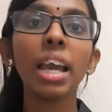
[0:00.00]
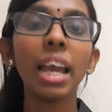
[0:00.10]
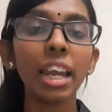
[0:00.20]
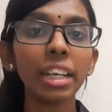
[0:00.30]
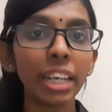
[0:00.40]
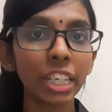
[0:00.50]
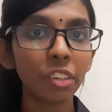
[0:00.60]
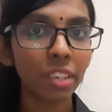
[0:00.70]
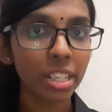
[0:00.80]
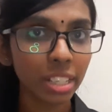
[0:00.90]
at
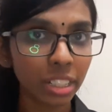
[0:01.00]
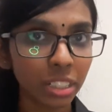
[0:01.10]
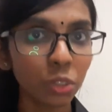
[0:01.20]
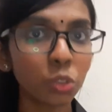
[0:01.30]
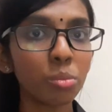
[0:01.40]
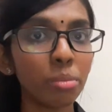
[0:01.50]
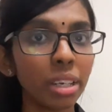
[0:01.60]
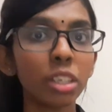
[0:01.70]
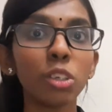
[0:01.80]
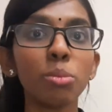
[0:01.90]
activity center to make
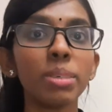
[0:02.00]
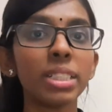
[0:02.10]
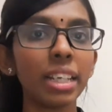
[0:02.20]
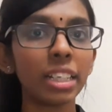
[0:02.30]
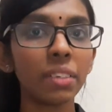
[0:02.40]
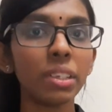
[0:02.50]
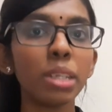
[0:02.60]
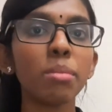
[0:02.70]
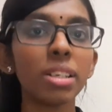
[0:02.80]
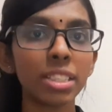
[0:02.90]
humans activity
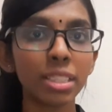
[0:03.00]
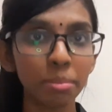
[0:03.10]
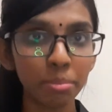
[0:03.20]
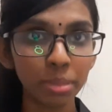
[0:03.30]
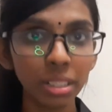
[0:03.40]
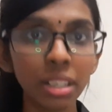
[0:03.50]
much simpler,